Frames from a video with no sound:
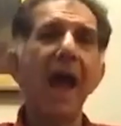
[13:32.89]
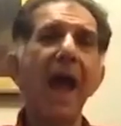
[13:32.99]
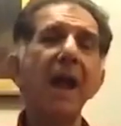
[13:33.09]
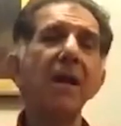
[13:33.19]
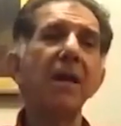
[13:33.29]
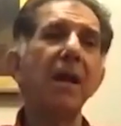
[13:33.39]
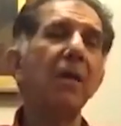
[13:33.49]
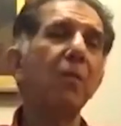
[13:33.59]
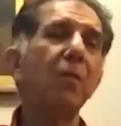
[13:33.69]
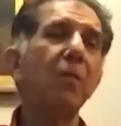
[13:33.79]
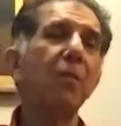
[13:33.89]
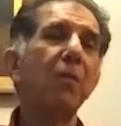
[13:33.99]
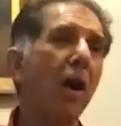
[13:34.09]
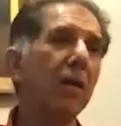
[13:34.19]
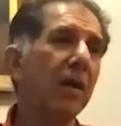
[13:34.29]
And it was
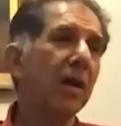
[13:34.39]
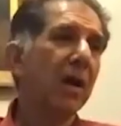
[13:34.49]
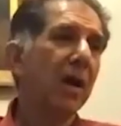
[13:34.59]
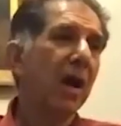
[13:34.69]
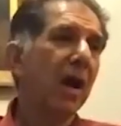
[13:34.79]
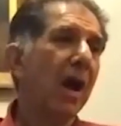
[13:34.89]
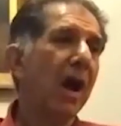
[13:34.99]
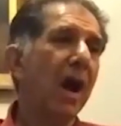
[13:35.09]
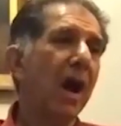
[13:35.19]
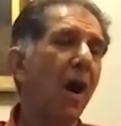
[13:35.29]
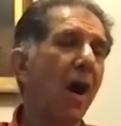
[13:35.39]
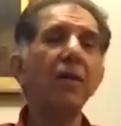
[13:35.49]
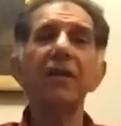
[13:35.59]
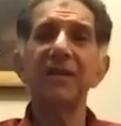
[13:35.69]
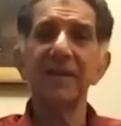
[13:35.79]
fought uh, on
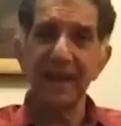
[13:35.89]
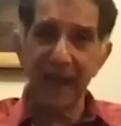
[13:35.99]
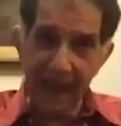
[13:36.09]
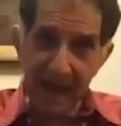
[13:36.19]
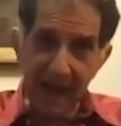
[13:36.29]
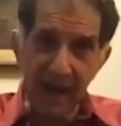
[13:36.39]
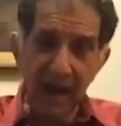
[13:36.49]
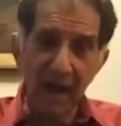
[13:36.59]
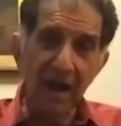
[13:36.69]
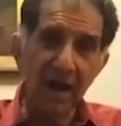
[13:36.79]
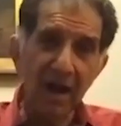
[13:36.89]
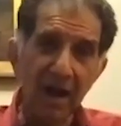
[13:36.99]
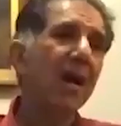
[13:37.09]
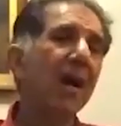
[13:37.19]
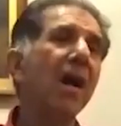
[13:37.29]
a scale
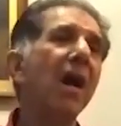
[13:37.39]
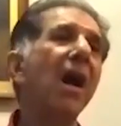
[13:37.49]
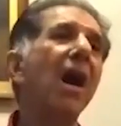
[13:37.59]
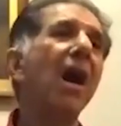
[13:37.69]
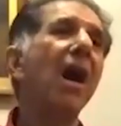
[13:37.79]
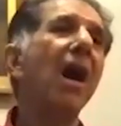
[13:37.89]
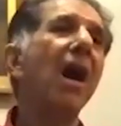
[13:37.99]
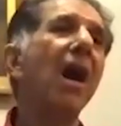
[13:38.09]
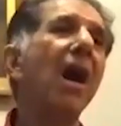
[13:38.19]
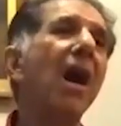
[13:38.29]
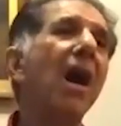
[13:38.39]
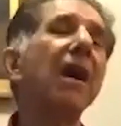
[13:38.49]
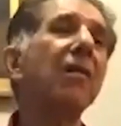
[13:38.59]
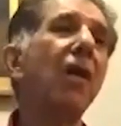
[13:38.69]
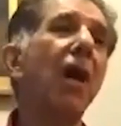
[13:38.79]
uh, and
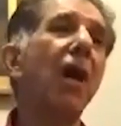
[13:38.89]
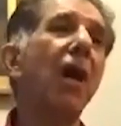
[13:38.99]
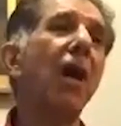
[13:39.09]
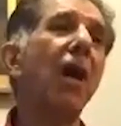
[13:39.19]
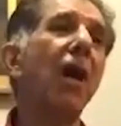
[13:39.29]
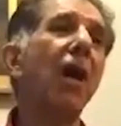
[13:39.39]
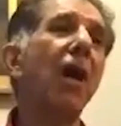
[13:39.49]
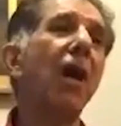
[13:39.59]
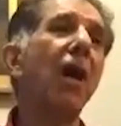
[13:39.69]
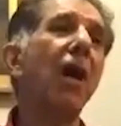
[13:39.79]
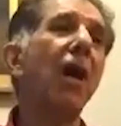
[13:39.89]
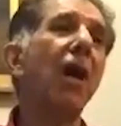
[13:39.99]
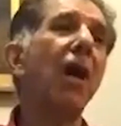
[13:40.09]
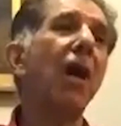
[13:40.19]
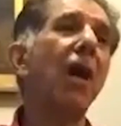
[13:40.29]
across
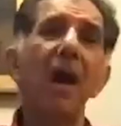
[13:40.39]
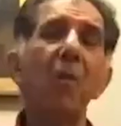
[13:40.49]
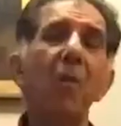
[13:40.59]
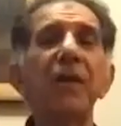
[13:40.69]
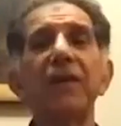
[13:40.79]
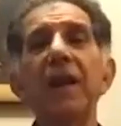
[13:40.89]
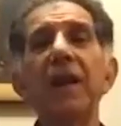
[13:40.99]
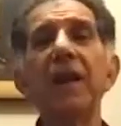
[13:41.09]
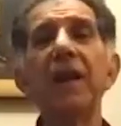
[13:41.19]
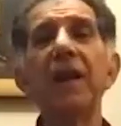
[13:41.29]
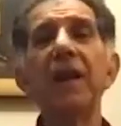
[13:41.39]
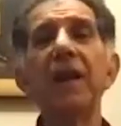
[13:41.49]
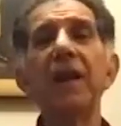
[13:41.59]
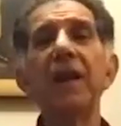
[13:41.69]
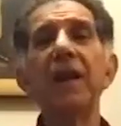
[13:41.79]
regions uh, which till then
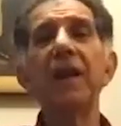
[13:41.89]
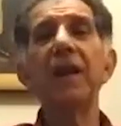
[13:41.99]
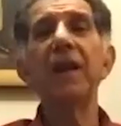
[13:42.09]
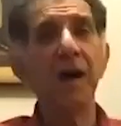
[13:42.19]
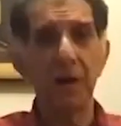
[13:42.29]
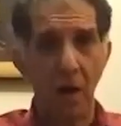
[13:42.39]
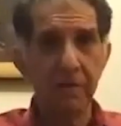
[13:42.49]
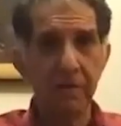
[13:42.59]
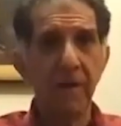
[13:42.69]
were, was unheard of.